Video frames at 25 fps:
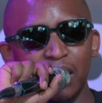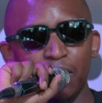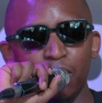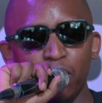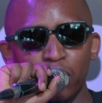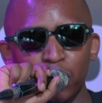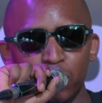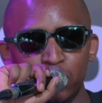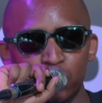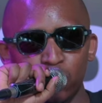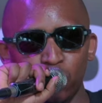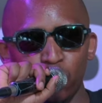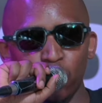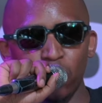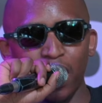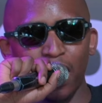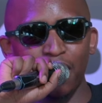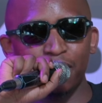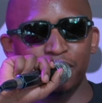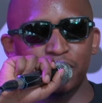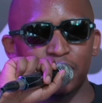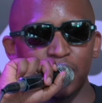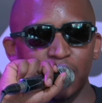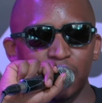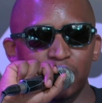somebody to look
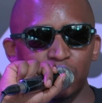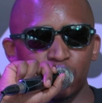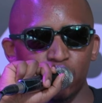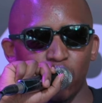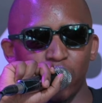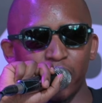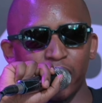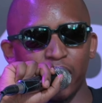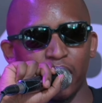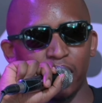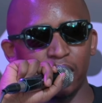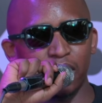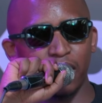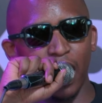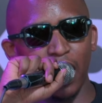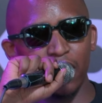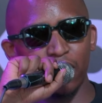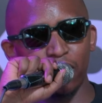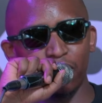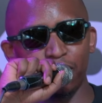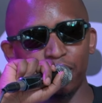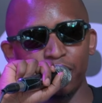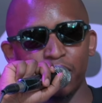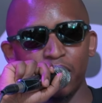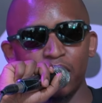after, so I can
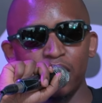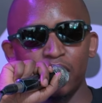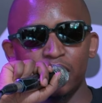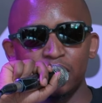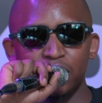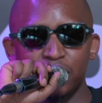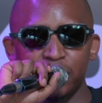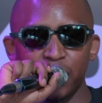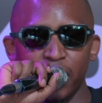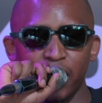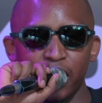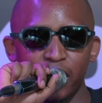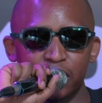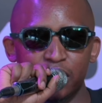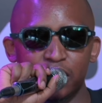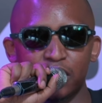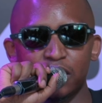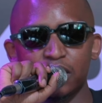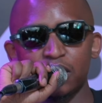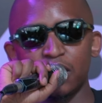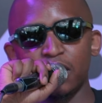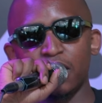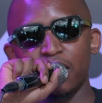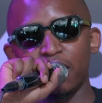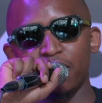kind of
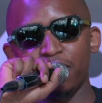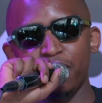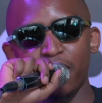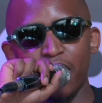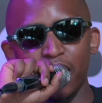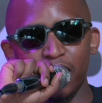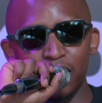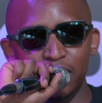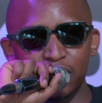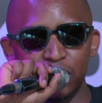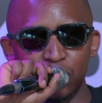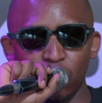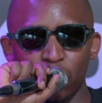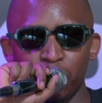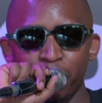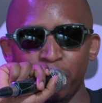chase fans